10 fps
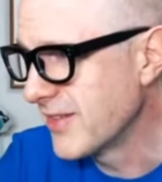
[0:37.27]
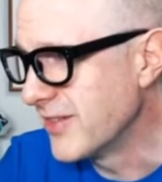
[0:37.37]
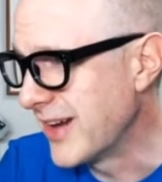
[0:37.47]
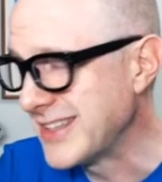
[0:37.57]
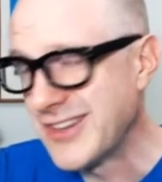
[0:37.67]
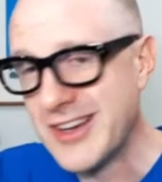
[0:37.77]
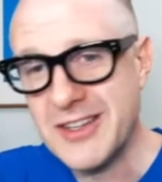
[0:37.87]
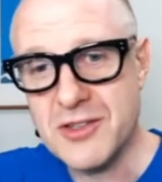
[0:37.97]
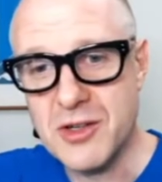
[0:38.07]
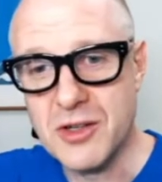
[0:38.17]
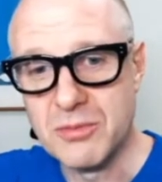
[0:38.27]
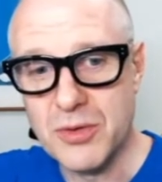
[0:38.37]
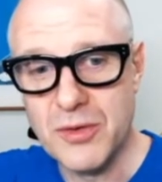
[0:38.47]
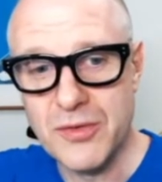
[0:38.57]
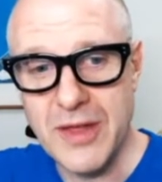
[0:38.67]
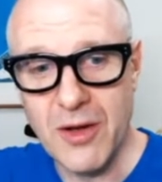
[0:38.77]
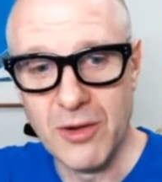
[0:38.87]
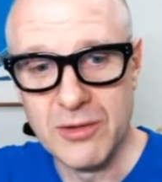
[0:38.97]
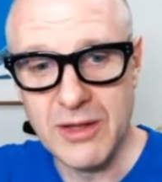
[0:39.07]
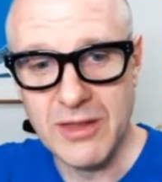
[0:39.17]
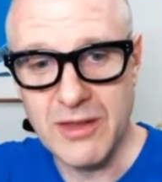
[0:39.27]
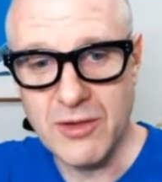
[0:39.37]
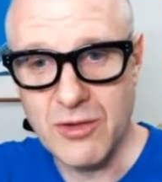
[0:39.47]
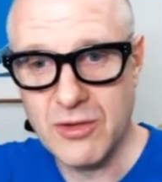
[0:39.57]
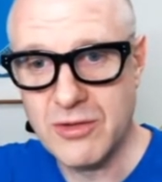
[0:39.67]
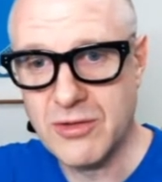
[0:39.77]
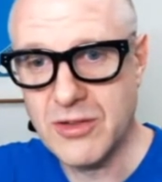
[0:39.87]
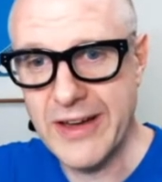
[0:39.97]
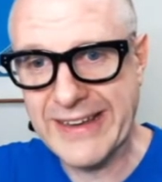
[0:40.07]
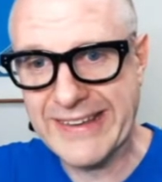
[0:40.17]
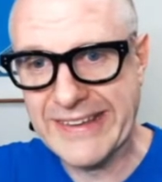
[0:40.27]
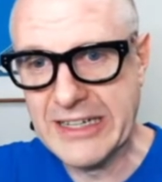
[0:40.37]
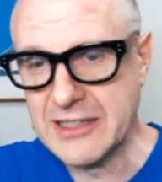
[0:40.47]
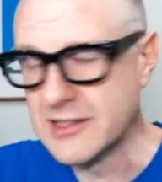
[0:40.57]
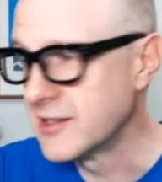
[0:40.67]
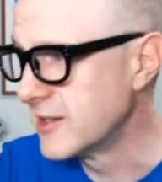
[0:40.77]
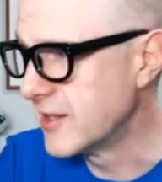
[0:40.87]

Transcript: 99 years old, proof that only the good die young.